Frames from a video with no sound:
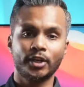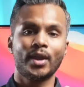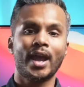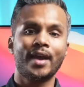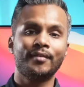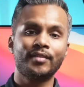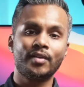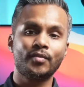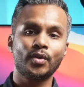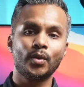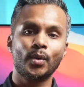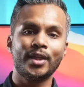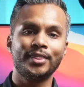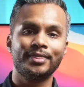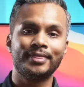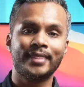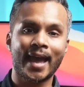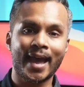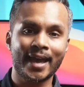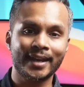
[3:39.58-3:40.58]
you have it,
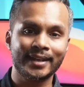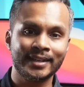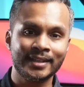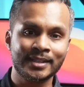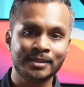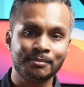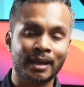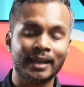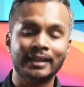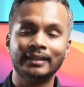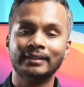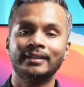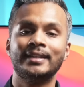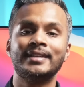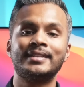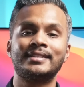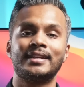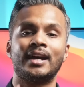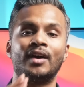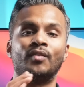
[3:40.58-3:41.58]
everyone. That is my
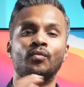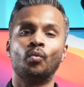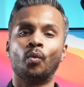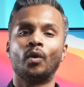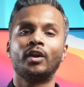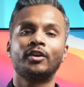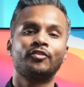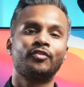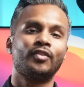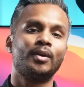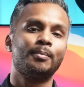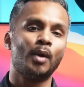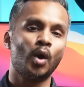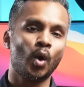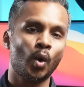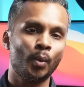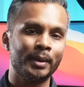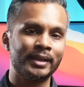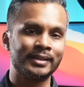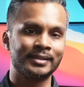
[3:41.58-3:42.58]
list of work from
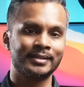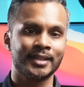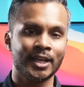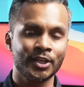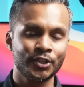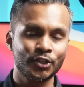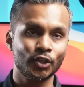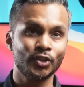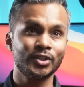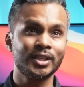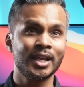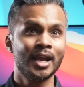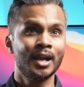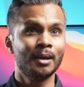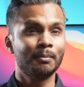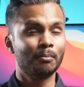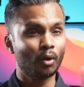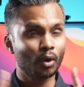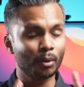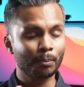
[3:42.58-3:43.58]
home essentials.
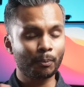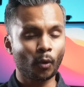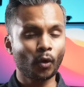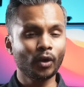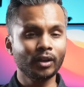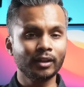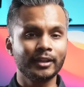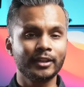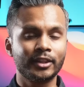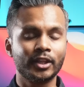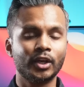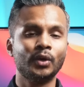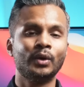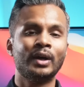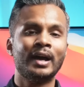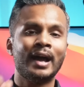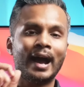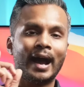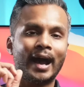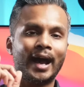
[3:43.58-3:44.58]
More importantly
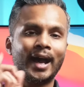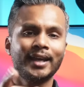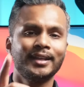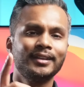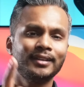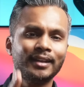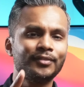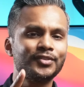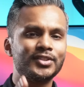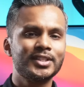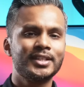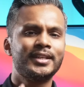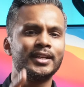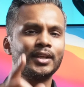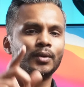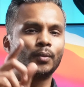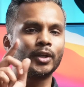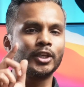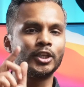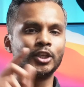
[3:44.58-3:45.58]
though, I'd love to
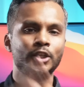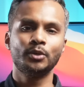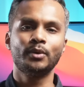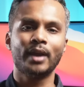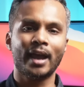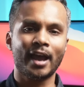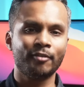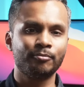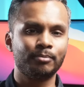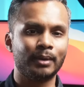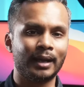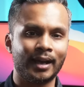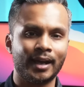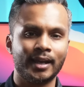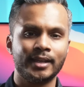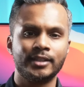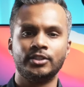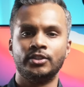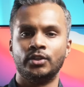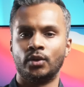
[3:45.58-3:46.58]
hear what you have
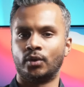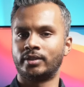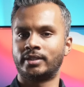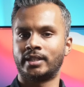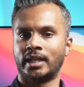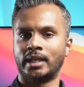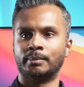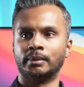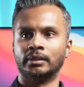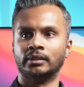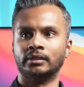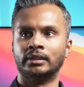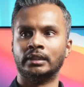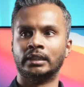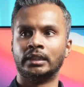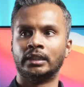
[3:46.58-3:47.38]
behind your table